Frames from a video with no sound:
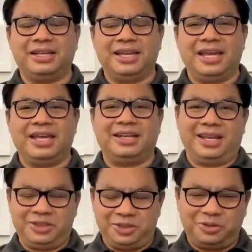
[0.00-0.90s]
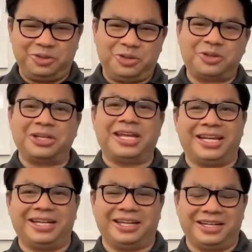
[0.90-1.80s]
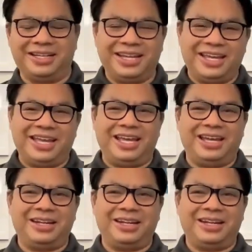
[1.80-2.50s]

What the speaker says: And you're Canadian, and